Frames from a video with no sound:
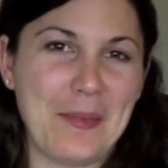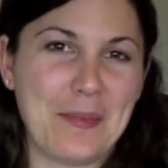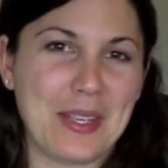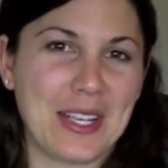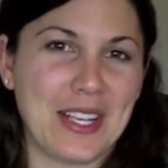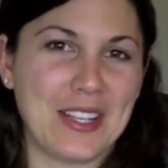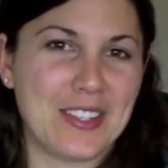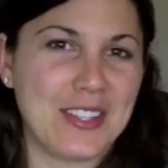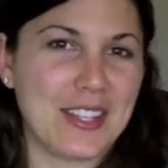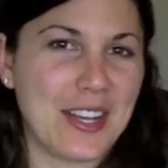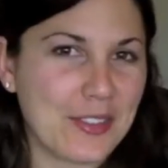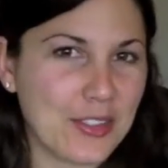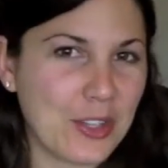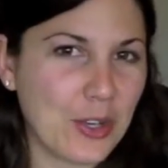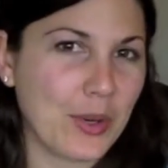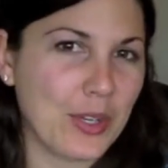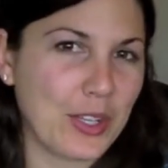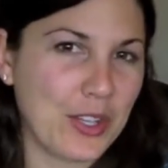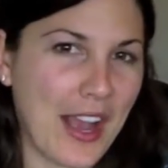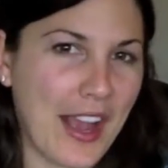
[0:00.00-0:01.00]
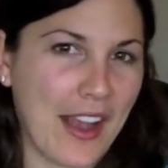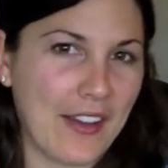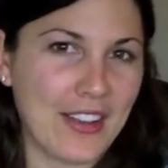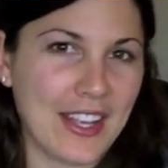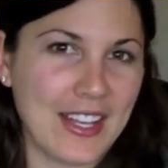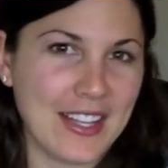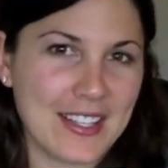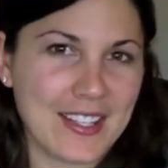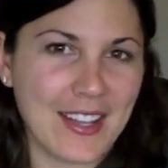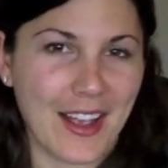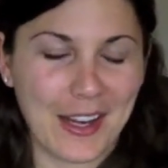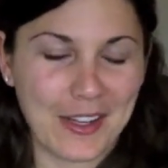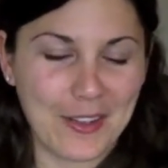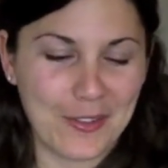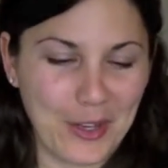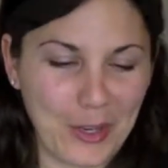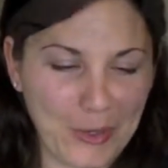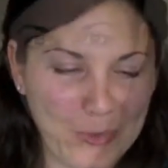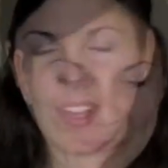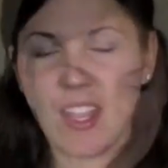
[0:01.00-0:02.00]
because you never know what you have inside
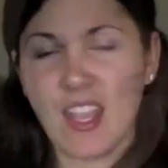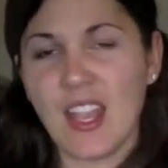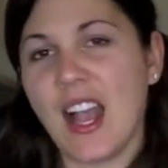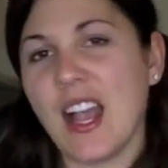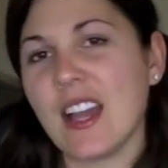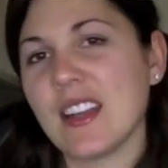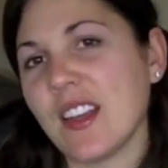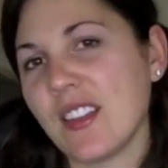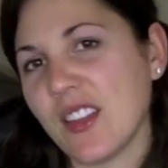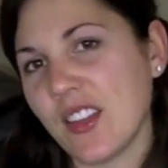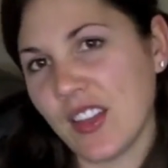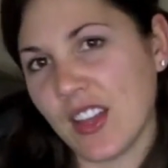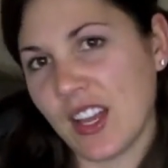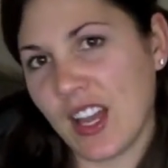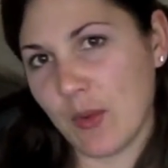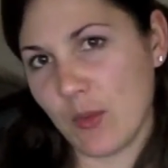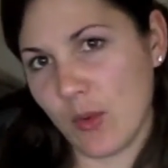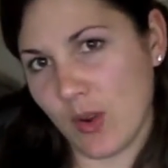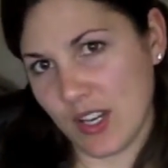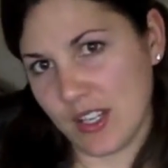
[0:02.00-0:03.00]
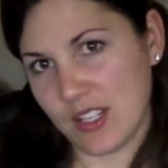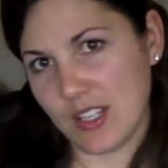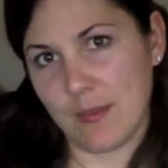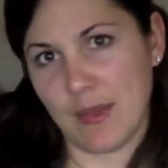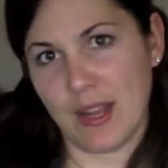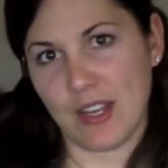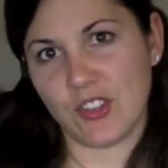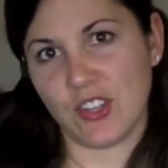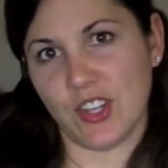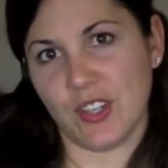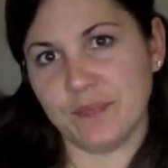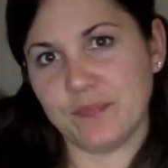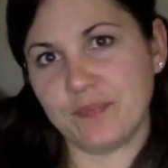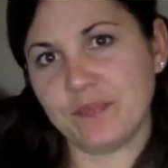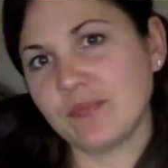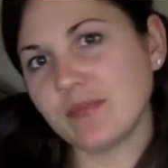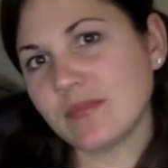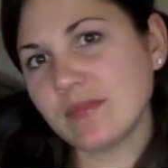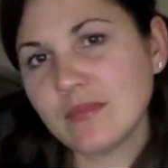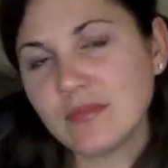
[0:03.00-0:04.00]
of you. Another thing I wanted to mention
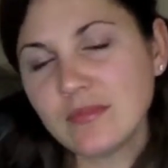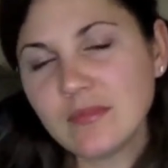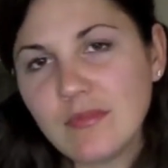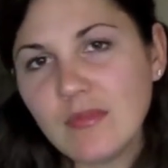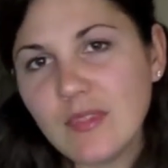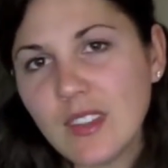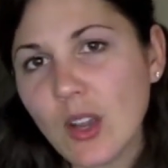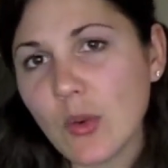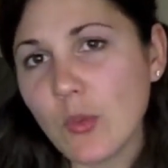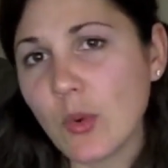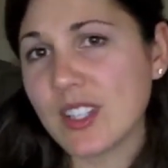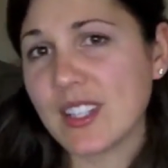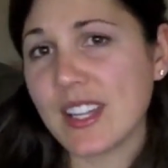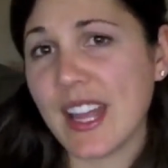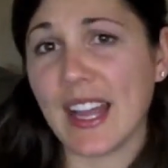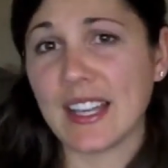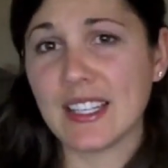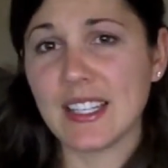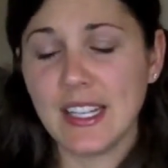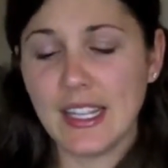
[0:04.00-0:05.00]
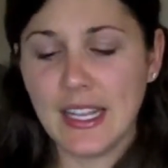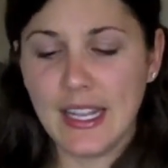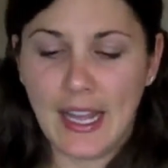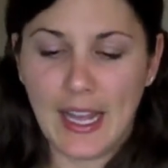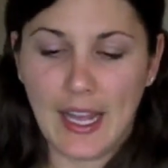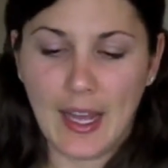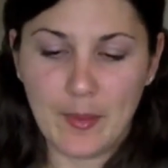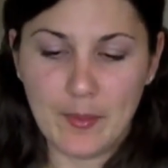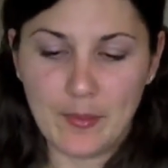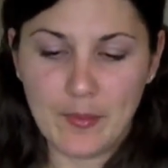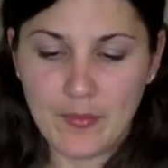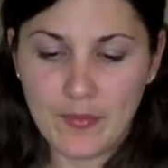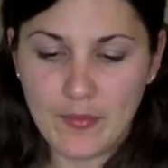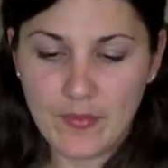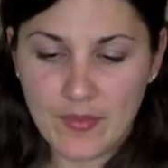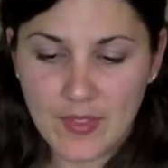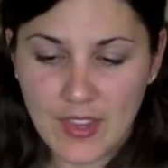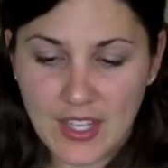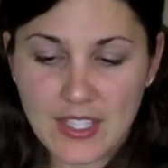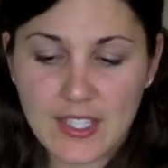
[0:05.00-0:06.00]
was that
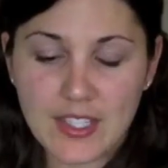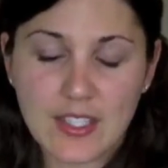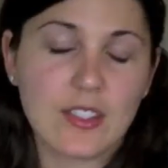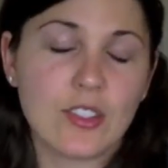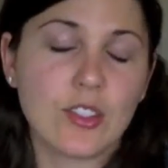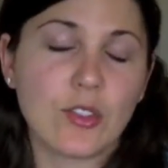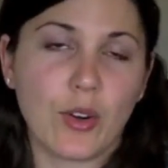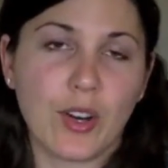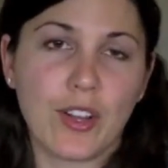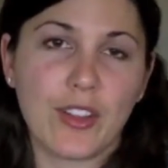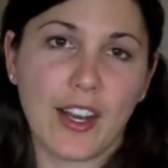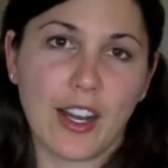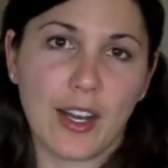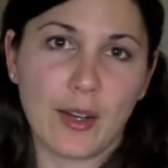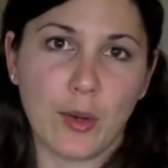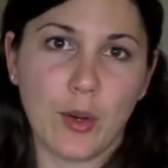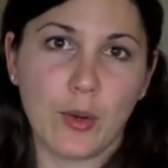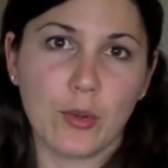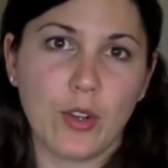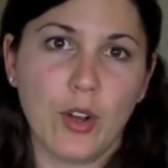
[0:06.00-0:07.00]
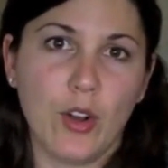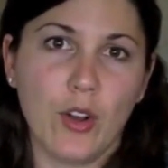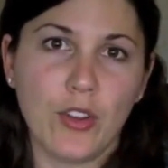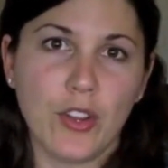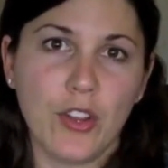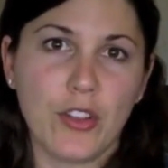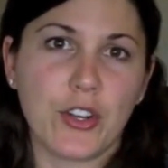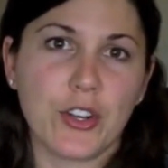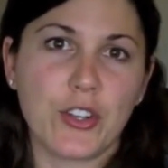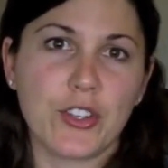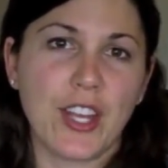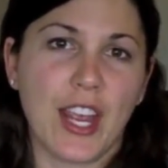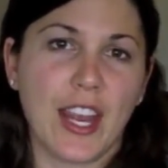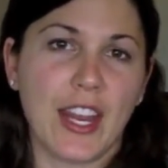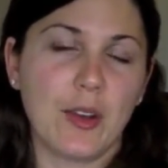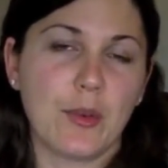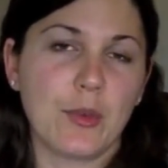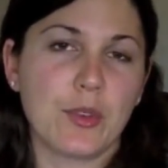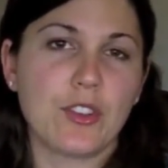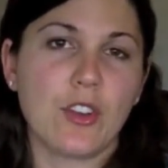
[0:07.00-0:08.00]
this story that I wrote, called The Third
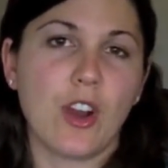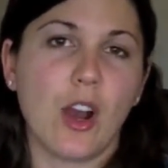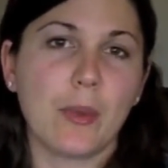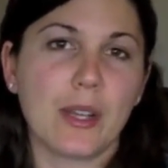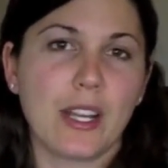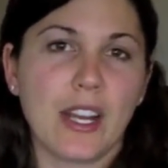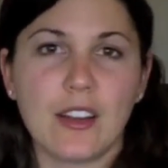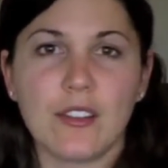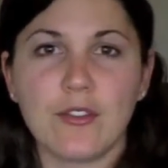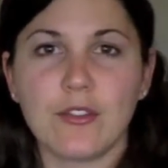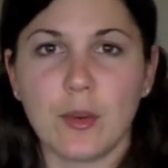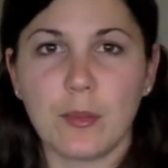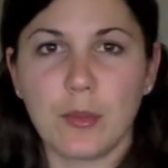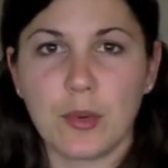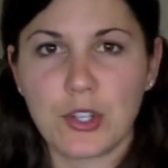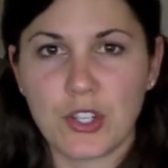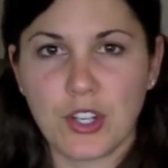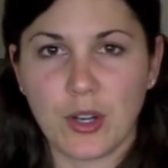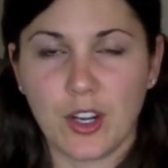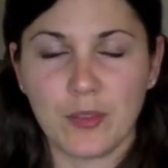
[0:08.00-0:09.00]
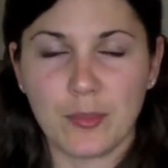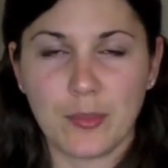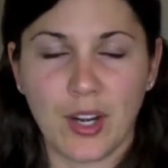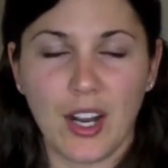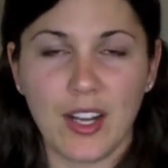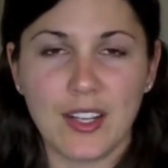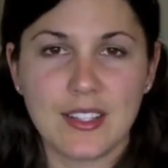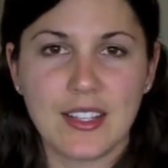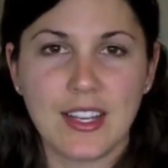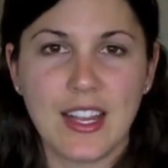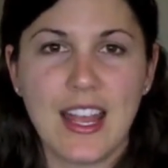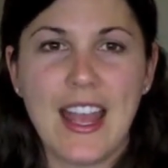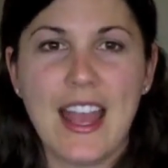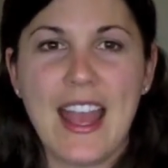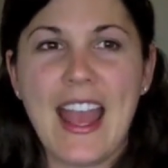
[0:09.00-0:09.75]
Day, it was nominated for a Pushcart Prize.